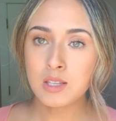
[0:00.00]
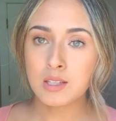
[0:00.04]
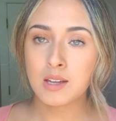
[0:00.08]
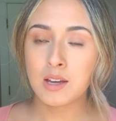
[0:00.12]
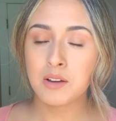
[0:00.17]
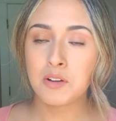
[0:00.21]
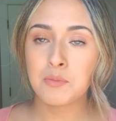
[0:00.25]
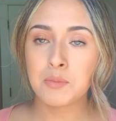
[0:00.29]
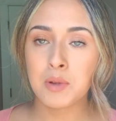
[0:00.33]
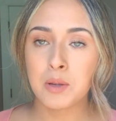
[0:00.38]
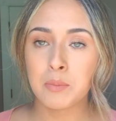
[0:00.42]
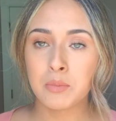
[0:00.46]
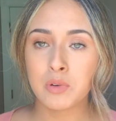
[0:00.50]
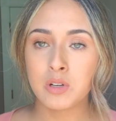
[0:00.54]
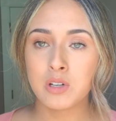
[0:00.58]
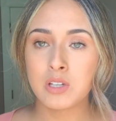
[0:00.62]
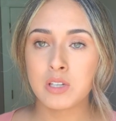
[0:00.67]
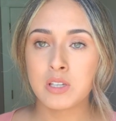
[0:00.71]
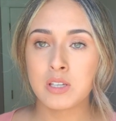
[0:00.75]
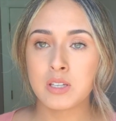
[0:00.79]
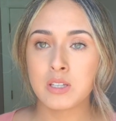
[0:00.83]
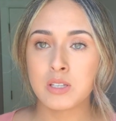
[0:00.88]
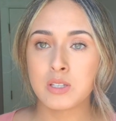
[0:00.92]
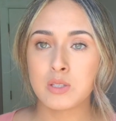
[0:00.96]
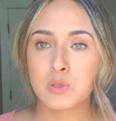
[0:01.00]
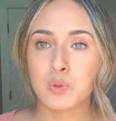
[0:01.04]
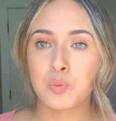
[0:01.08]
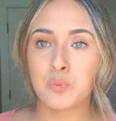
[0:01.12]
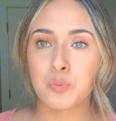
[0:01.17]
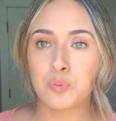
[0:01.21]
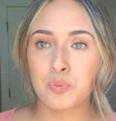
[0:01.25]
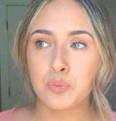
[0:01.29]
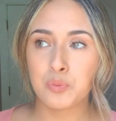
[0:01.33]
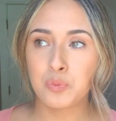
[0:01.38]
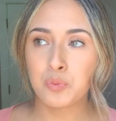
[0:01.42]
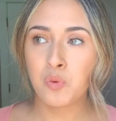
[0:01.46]
I remember is
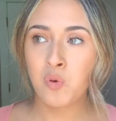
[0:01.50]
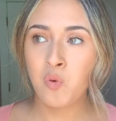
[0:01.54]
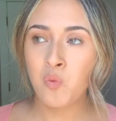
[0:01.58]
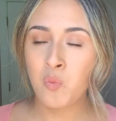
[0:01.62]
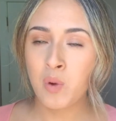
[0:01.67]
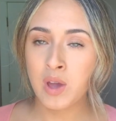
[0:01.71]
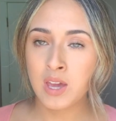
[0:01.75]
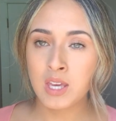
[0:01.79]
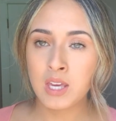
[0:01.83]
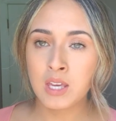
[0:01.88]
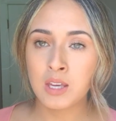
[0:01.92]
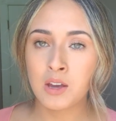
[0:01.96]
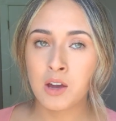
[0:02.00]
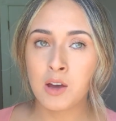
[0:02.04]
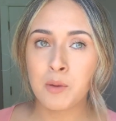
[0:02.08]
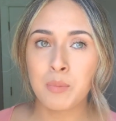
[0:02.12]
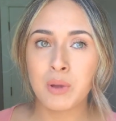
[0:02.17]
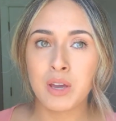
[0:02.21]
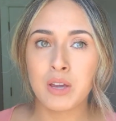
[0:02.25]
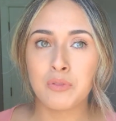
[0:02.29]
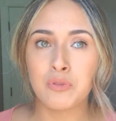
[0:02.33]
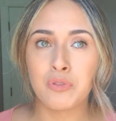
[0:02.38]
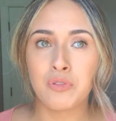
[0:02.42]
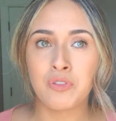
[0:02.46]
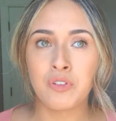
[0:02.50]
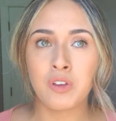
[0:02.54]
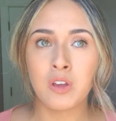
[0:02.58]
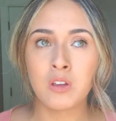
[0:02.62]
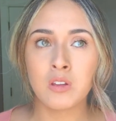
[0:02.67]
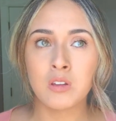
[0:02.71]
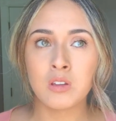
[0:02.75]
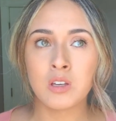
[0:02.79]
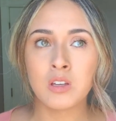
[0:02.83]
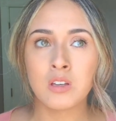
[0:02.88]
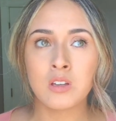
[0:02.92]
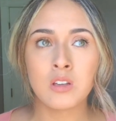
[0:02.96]
waking up and
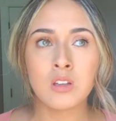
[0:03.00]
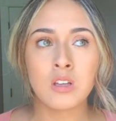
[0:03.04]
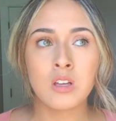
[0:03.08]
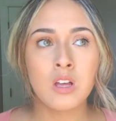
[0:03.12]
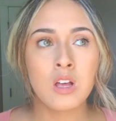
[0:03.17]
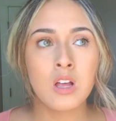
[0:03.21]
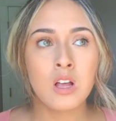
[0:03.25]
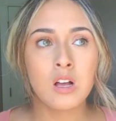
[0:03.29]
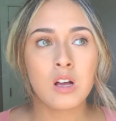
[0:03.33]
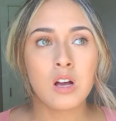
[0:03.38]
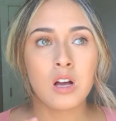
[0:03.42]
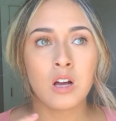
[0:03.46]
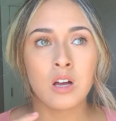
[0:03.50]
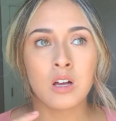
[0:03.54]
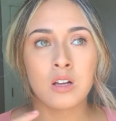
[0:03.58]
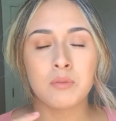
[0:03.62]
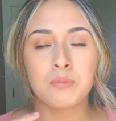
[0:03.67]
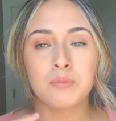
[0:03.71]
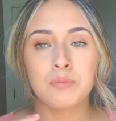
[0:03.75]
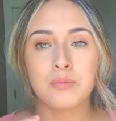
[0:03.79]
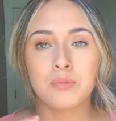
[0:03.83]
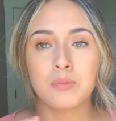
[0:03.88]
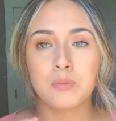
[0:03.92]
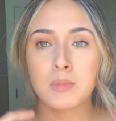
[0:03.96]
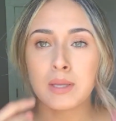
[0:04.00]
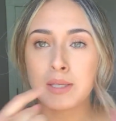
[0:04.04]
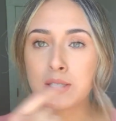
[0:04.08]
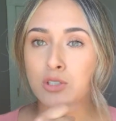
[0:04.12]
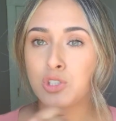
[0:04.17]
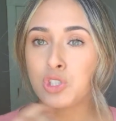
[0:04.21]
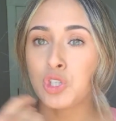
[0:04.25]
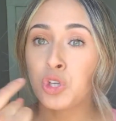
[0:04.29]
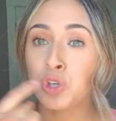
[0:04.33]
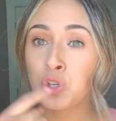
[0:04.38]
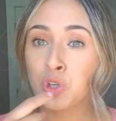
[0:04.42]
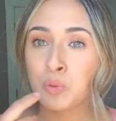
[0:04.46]
feeling uh, like a
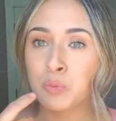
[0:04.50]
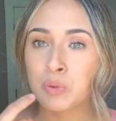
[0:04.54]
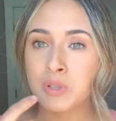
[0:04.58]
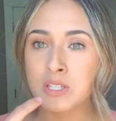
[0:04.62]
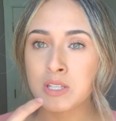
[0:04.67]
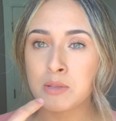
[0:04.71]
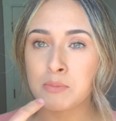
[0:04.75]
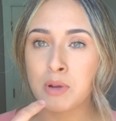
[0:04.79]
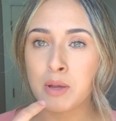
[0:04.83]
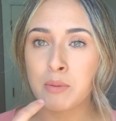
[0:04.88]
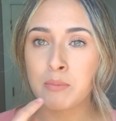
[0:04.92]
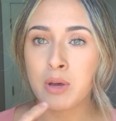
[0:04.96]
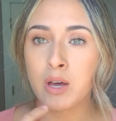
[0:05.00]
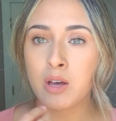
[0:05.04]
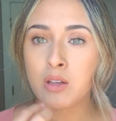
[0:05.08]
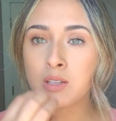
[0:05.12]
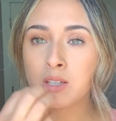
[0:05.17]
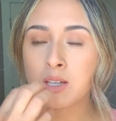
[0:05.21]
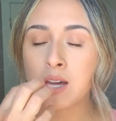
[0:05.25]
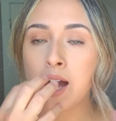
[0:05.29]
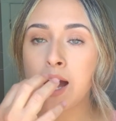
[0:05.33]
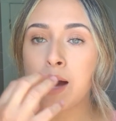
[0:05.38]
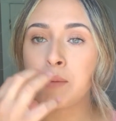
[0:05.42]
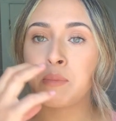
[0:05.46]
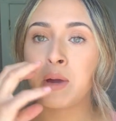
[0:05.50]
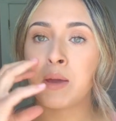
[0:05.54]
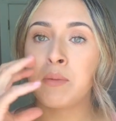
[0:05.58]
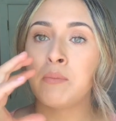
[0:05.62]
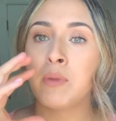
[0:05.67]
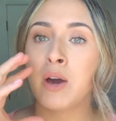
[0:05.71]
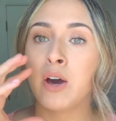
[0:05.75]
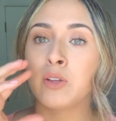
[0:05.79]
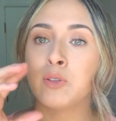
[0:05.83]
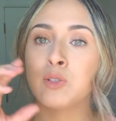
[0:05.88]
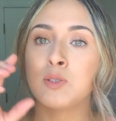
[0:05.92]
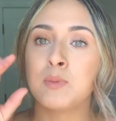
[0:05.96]
tube was in my mouth. Like my
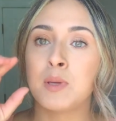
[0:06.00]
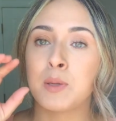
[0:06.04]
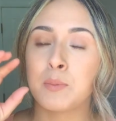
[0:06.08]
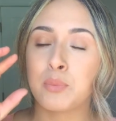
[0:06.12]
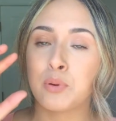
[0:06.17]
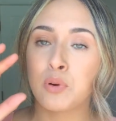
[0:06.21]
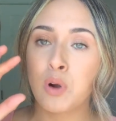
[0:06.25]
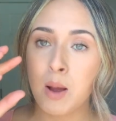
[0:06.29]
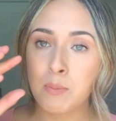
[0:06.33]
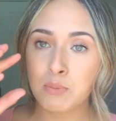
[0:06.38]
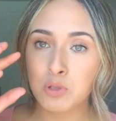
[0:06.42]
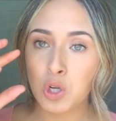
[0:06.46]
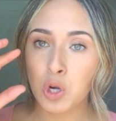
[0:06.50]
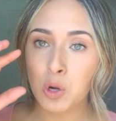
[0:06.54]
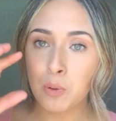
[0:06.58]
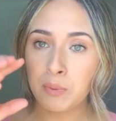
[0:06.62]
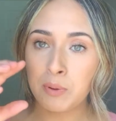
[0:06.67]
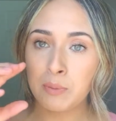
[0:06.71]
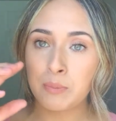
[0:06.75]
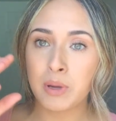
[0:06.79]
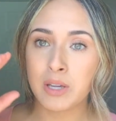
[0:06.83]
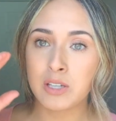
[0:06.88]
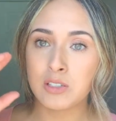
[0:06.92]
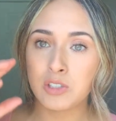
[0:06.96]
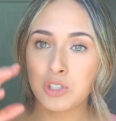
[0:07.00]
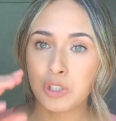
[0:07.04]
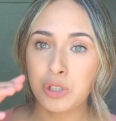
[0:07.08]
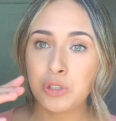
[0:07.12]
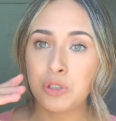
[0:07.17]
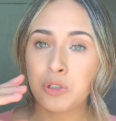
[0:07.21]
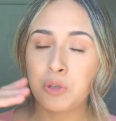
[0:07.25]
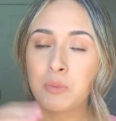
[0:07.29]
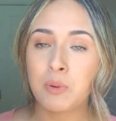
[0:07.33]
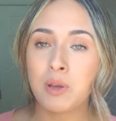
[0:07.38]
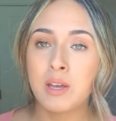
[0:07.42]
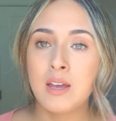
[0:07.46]
mouth was being propped open by a
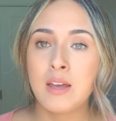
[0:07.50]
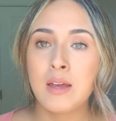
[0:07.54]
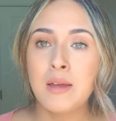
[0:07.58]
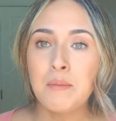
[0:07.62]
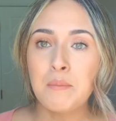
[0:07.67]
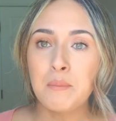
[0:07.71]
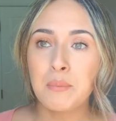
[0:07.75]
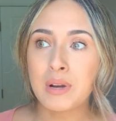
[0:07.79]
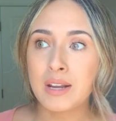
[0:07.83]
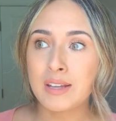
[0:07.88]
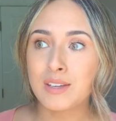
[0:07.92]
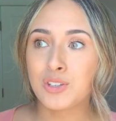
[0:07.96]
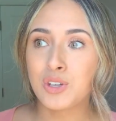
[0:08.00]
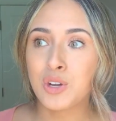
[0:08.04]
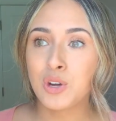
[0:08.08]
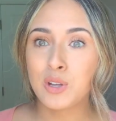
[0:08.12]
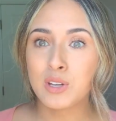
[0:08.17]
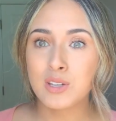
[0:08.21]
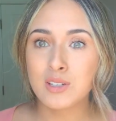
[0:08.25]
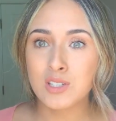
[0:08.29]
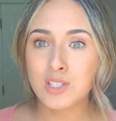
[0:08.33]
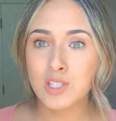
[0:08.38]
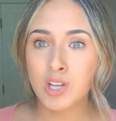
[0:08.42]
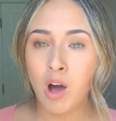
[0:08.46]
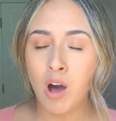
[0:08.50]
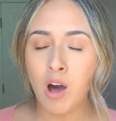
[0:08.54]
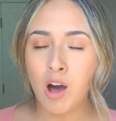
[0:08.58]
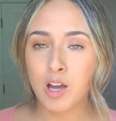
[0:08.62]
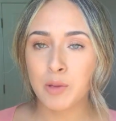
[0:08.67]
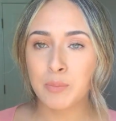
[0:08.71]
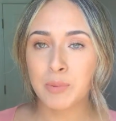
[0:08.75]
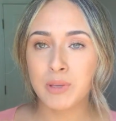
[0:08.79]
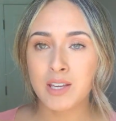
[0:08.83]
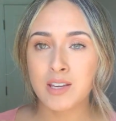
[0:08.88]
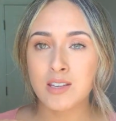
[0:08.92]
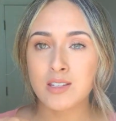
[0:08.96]
tube, but I couldn't talk
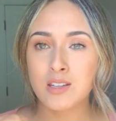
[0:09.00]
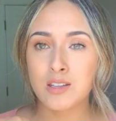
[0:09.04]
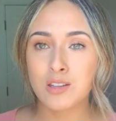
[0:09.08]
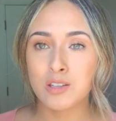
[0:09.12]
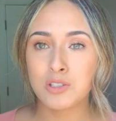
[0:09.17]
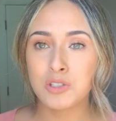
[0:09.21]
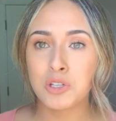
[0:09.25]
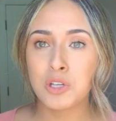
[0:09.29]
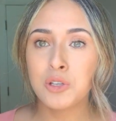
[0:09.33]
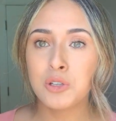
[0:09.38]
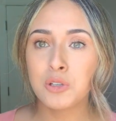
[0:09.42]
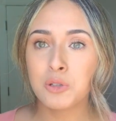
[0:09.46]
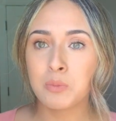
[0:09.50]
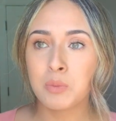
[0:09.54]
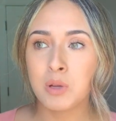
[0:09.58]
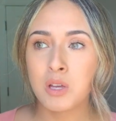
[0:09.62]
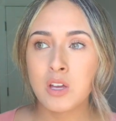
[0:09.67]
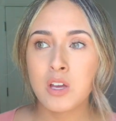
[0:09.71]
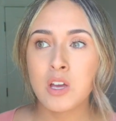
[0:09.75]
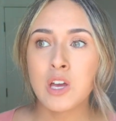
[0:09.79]
because of the tube.